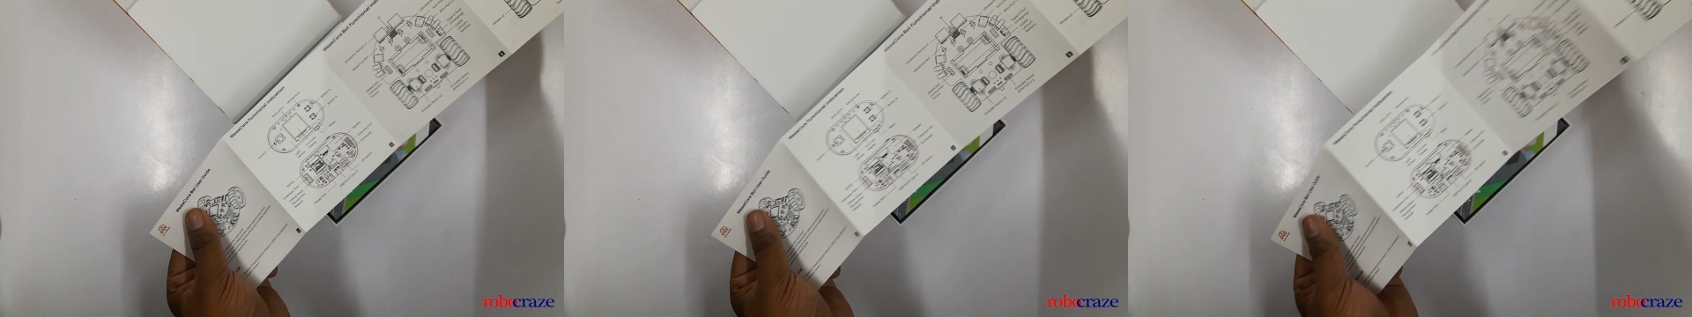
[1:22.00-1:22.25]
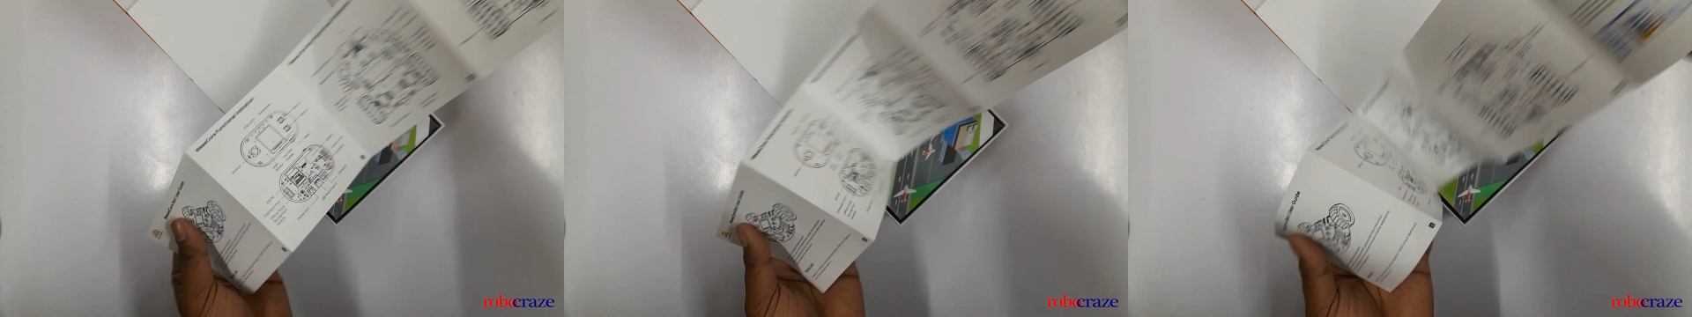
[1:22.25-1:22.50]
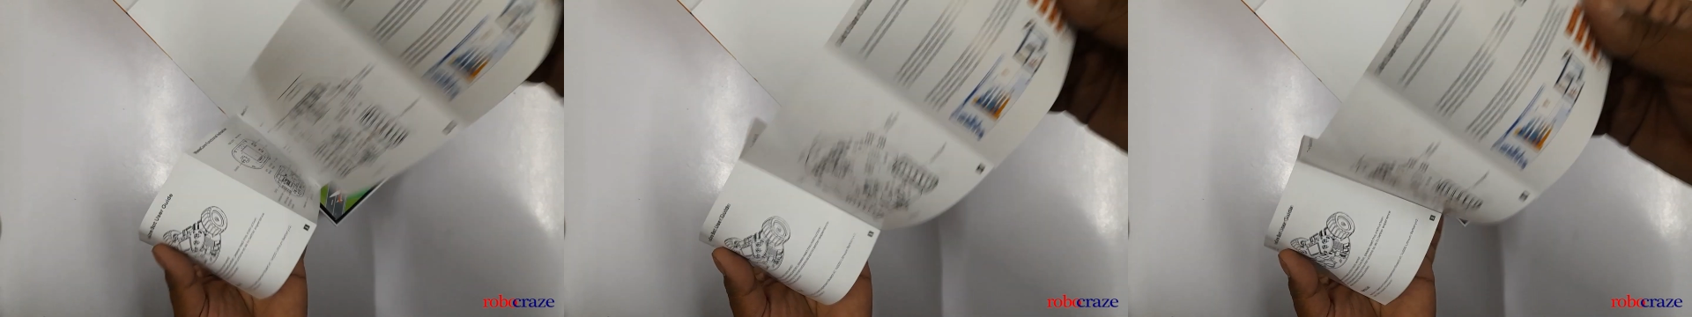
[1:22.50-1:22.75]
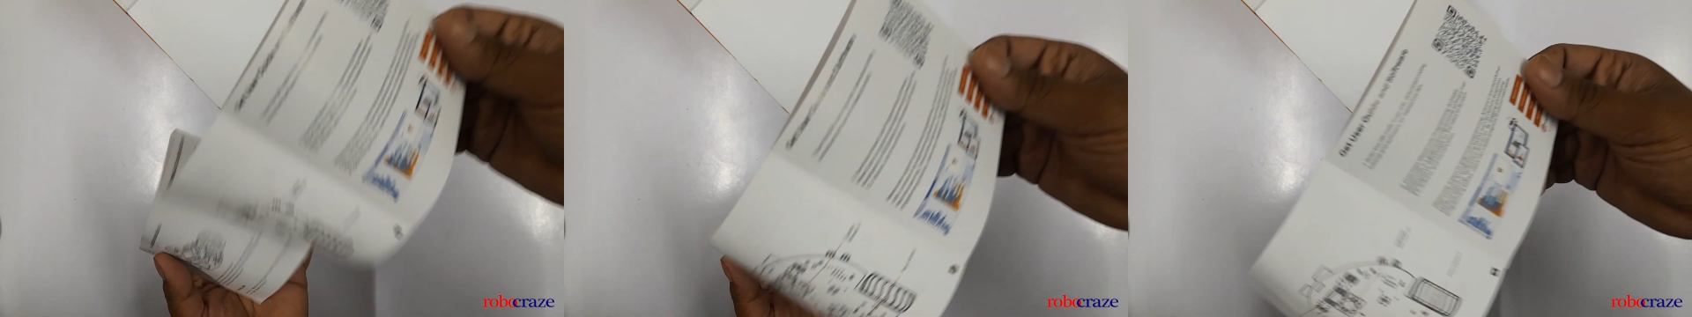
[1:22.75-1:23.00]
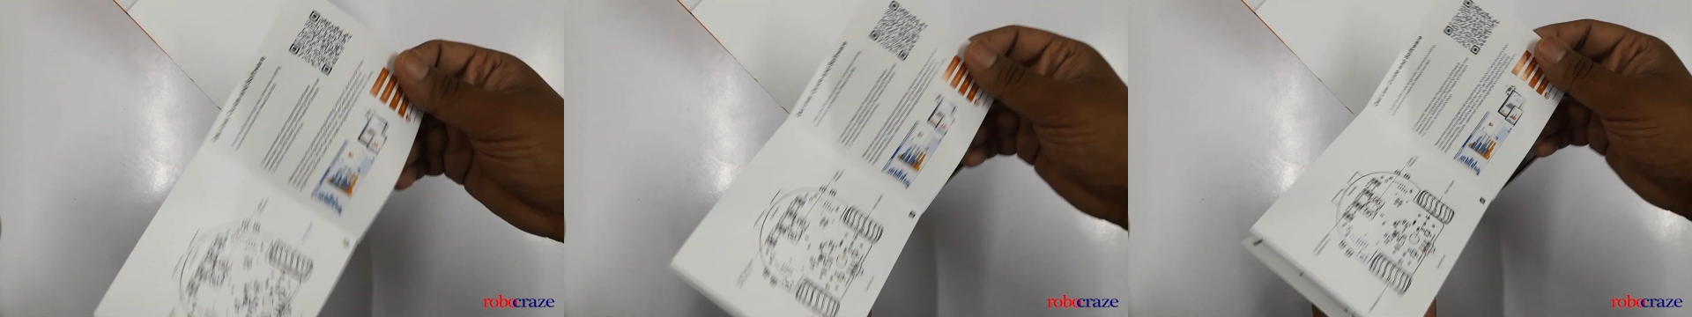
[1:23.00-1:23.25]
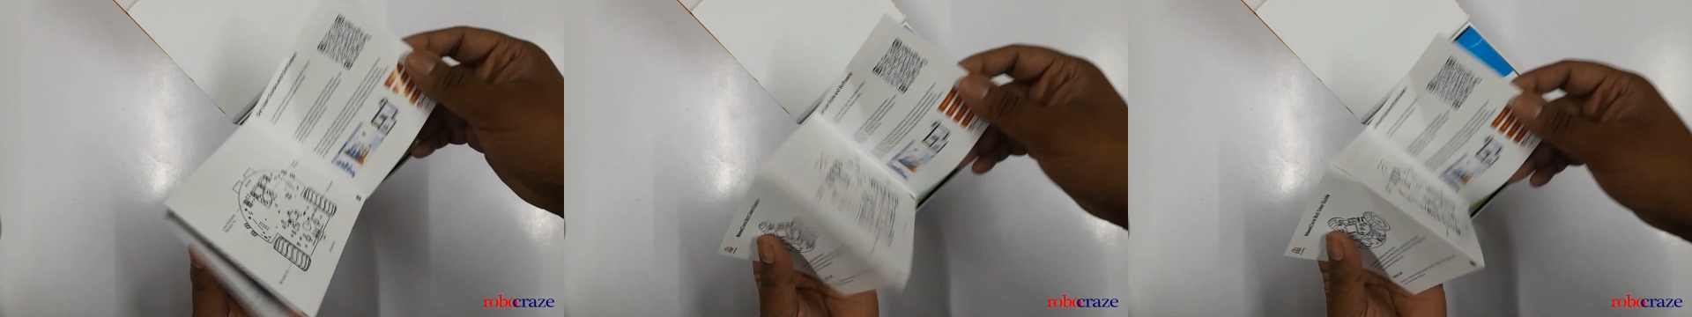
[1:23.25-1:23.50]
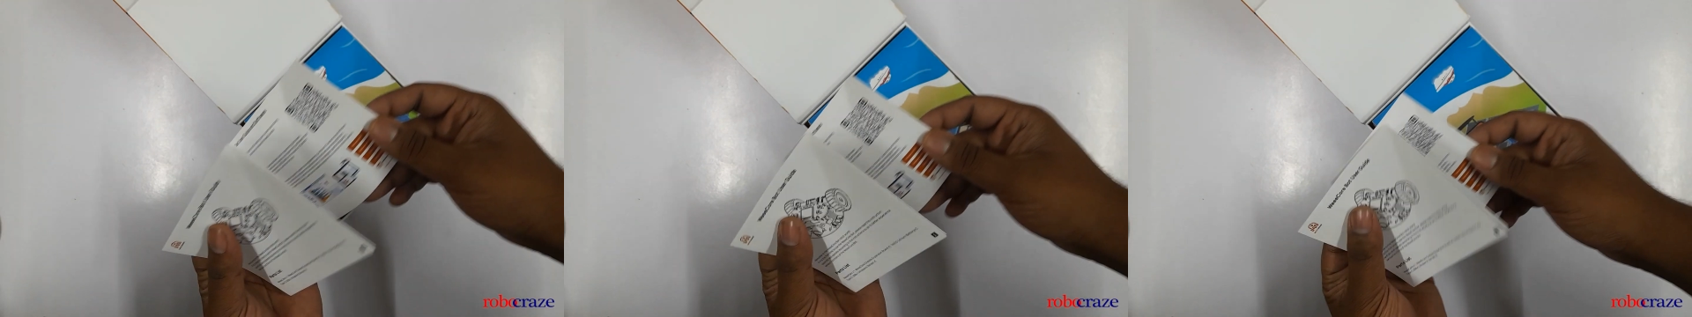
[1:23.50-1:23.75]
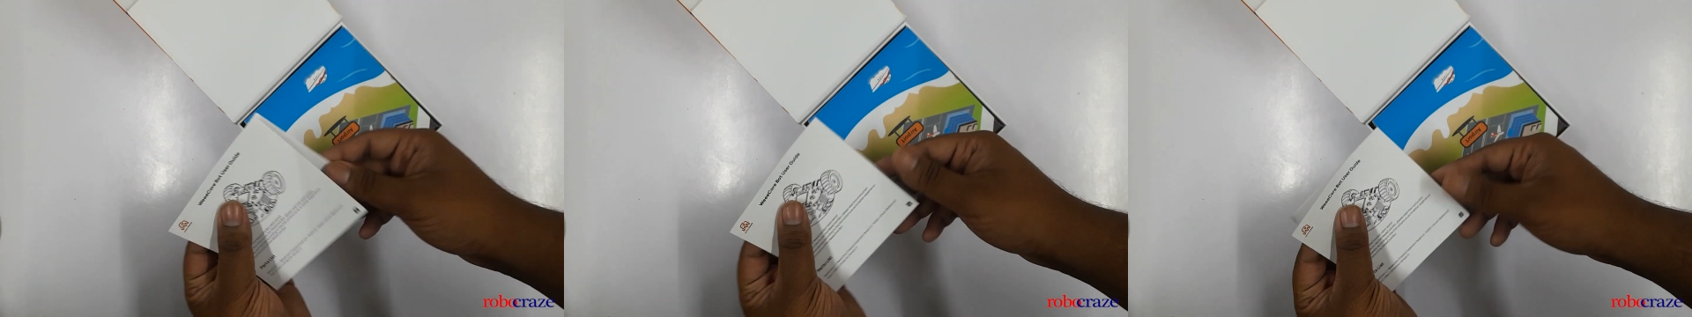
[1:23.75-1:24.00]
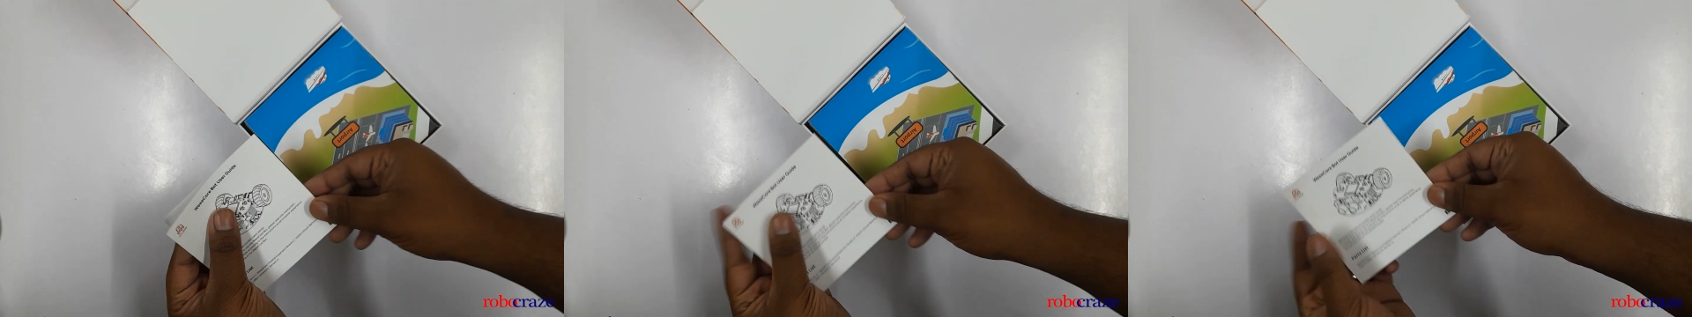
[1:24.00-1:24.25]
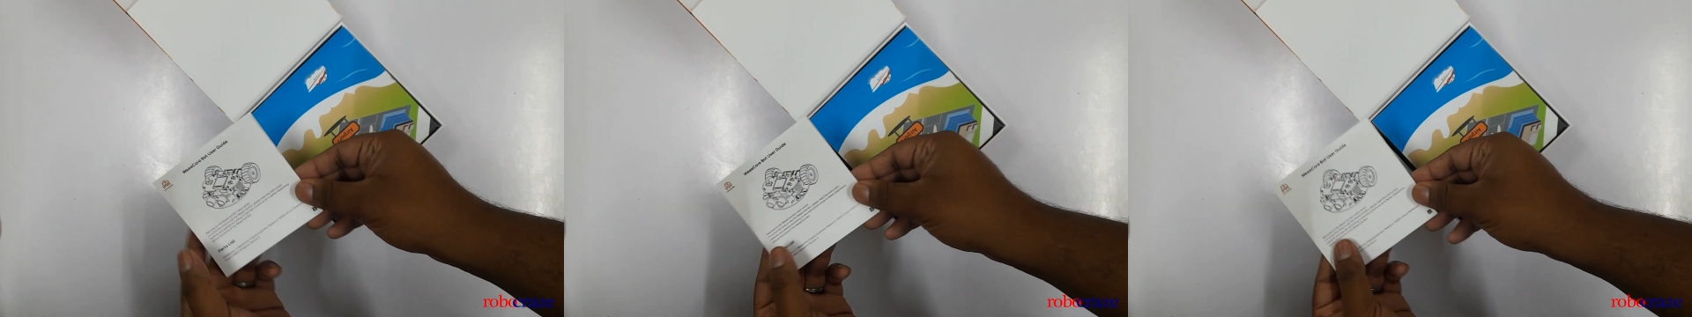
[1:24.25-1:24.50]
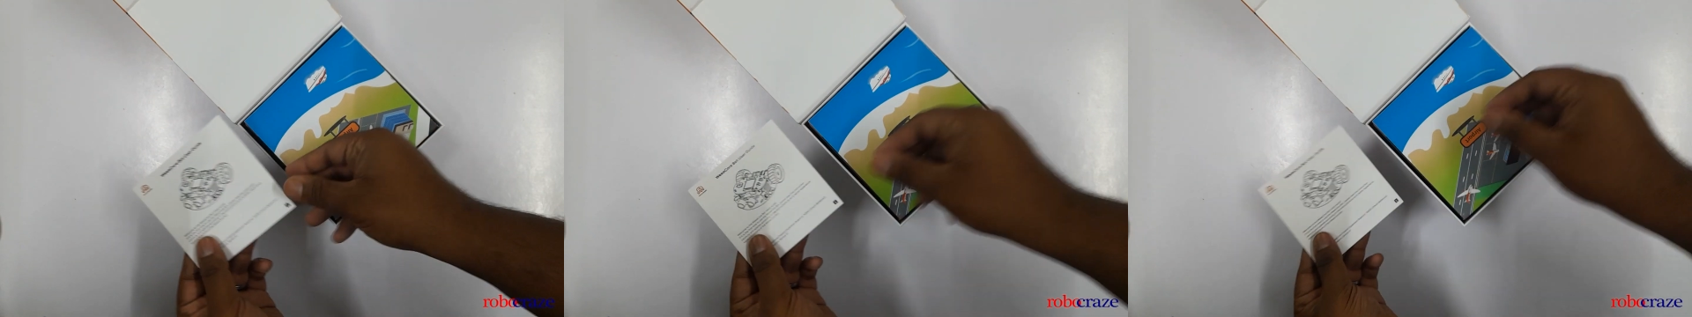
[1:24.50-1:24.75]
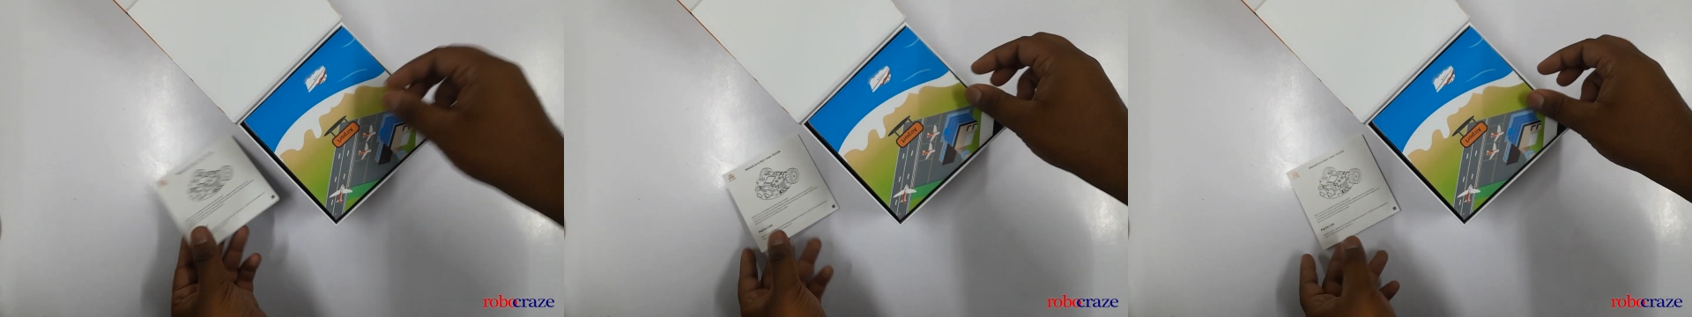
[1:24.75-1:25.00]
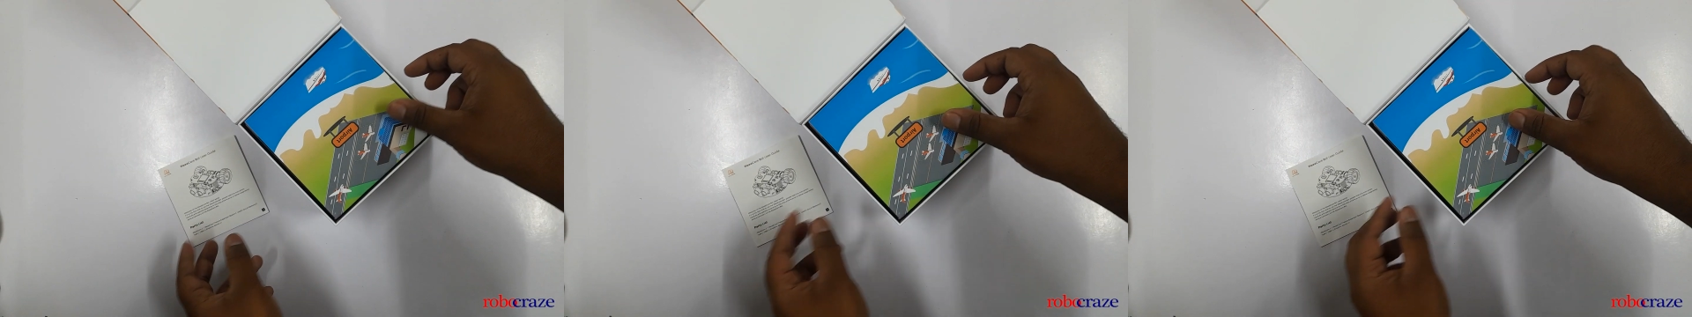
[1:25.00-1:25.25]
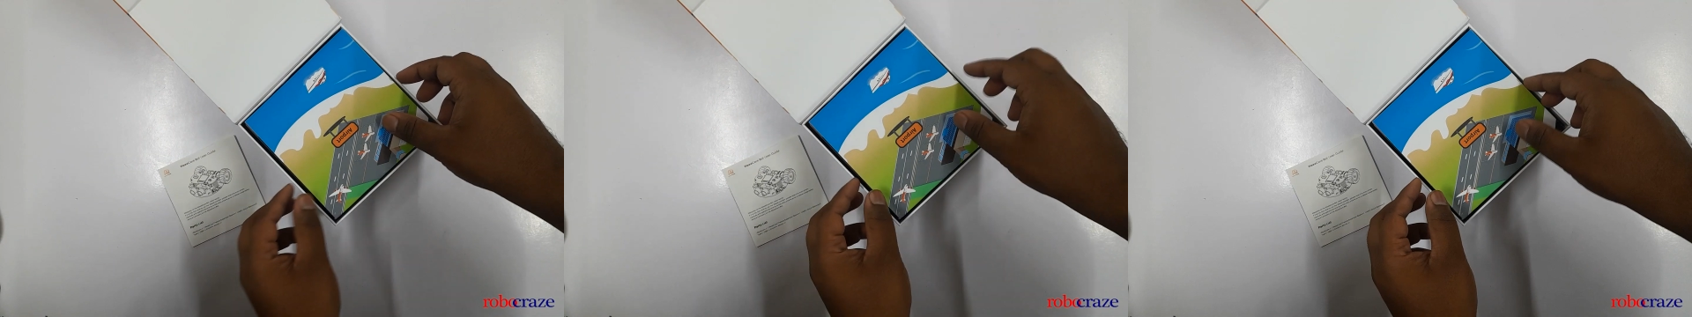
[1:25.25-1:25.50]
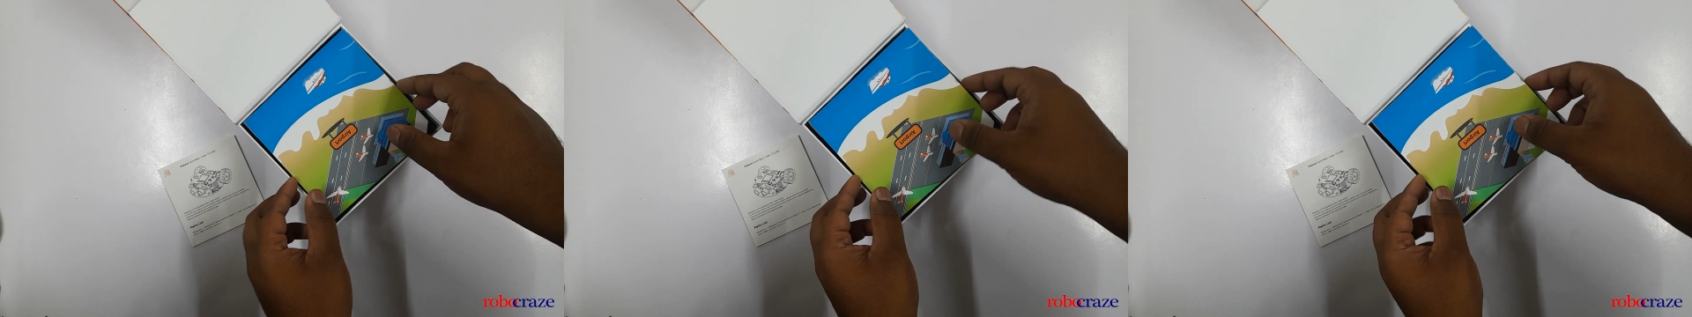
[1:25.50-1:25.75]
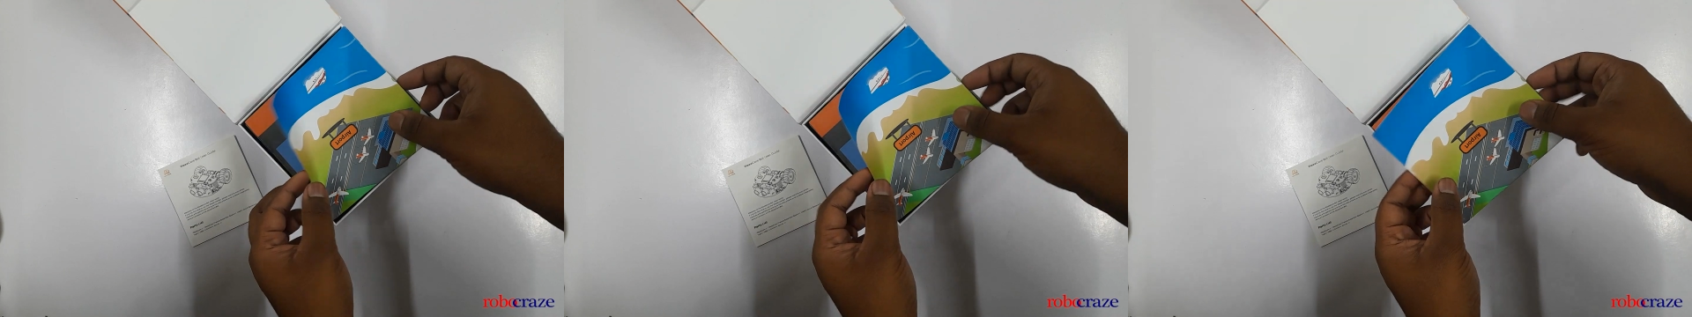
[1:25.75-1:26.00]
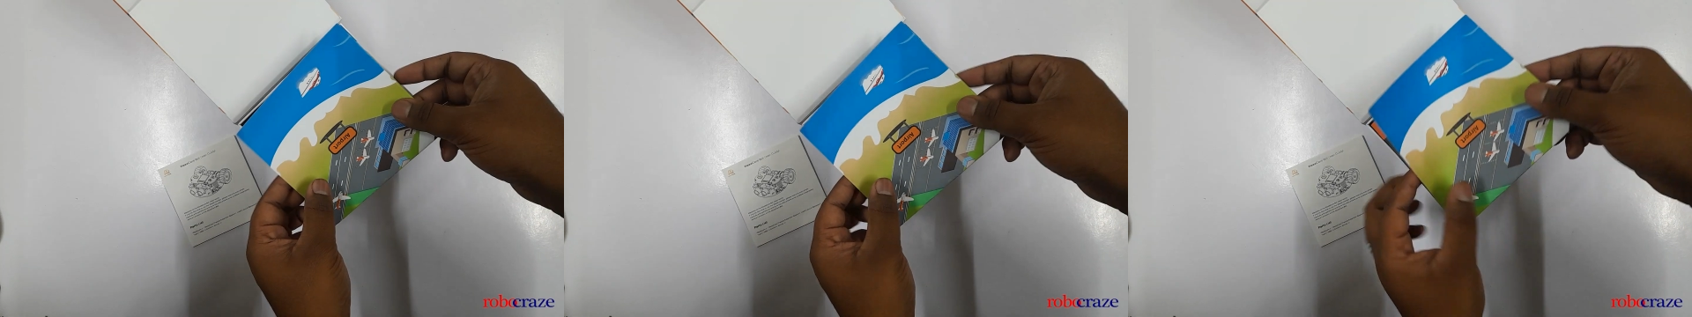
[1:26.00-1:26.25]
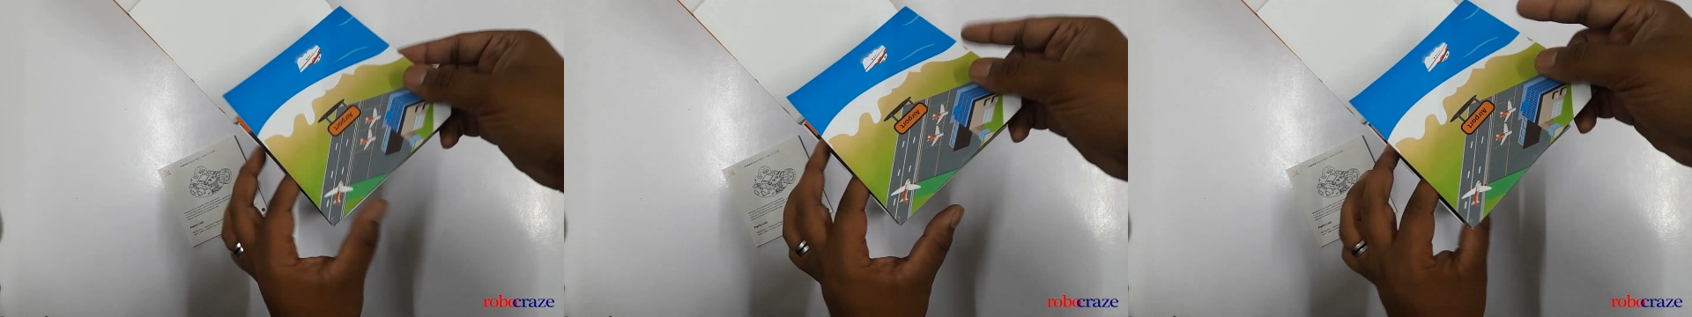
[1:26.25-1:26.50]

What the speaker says: (no speaker visible)